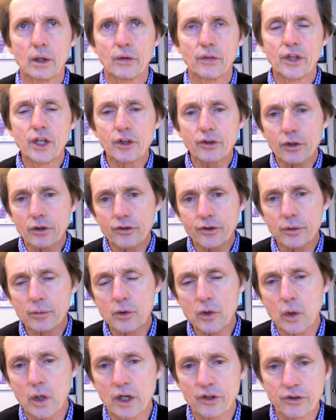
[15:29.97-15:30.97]
These are some
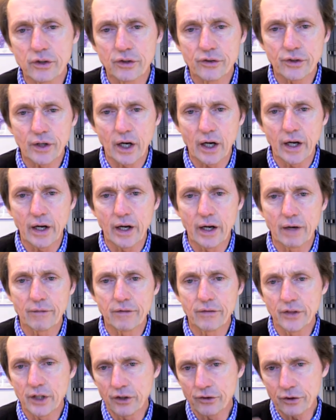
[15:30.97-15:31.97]
questions I have,
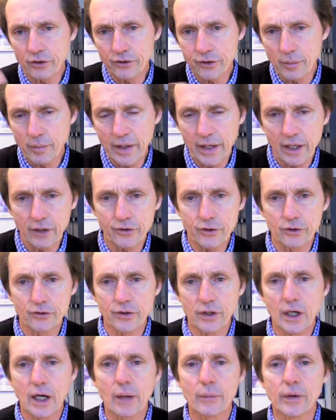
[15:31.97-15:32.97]
and these are some answers
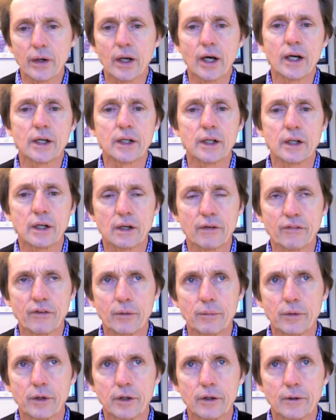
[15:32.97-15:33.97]
that I would like to hear
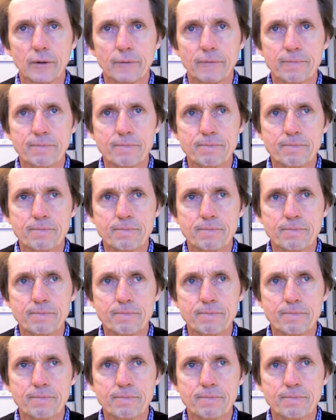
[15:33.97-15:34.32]
from you.